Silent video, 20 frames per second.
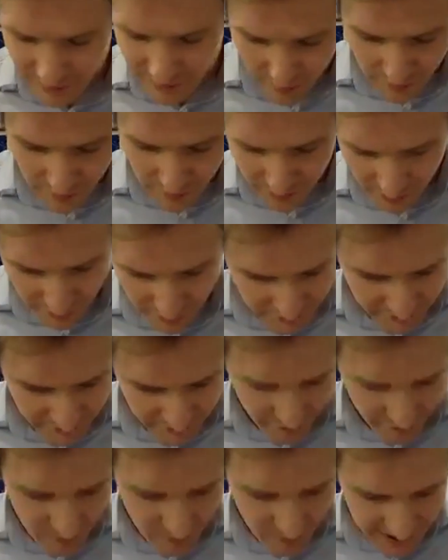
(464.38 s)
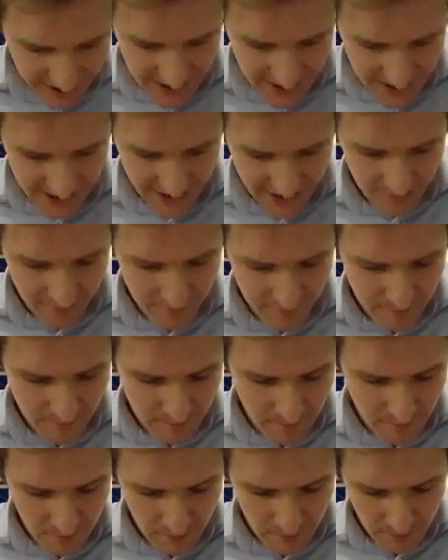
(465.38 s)
We thirst for meaning.
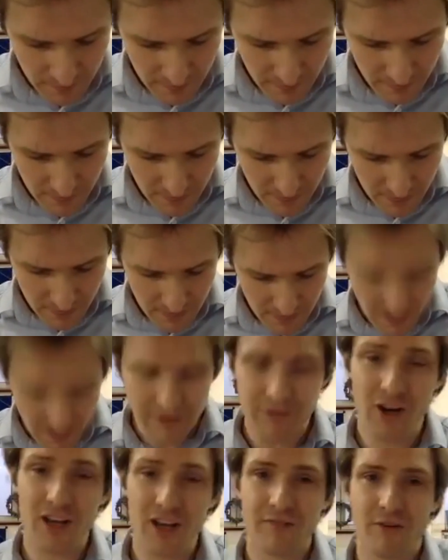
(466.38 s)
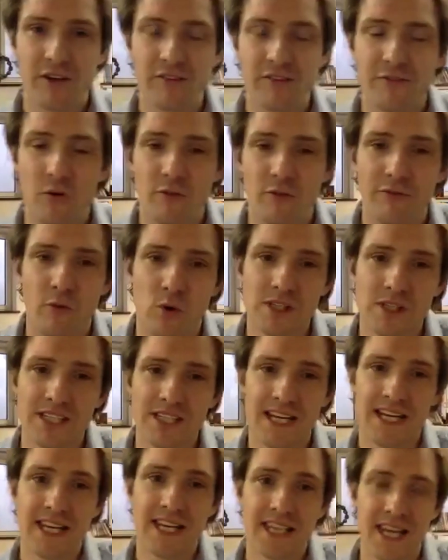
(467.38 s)
If you look at verse
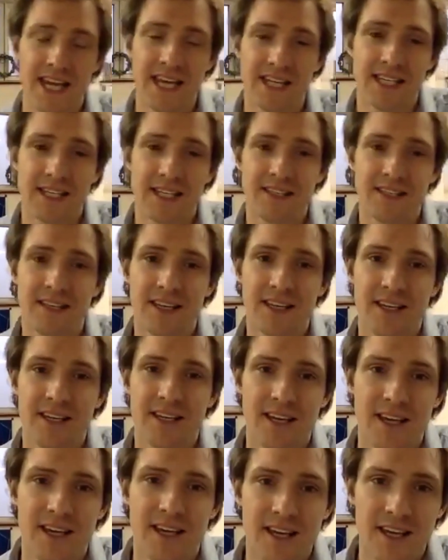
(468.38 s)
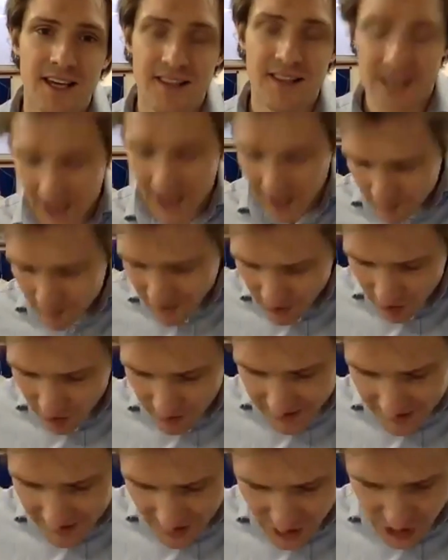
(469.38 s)
14 again, the claim here
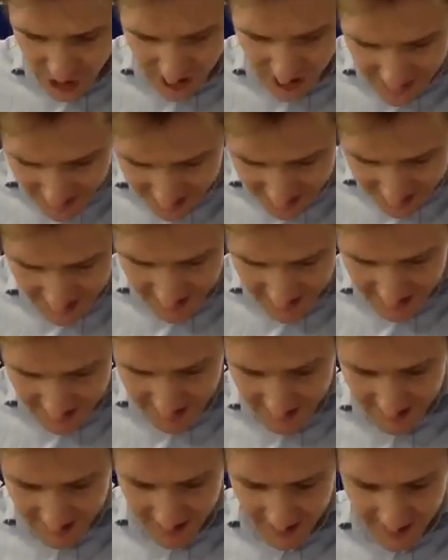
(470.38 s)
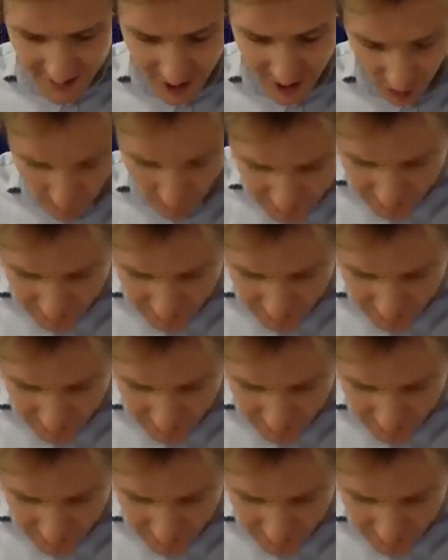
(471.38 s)
is that Jesus comes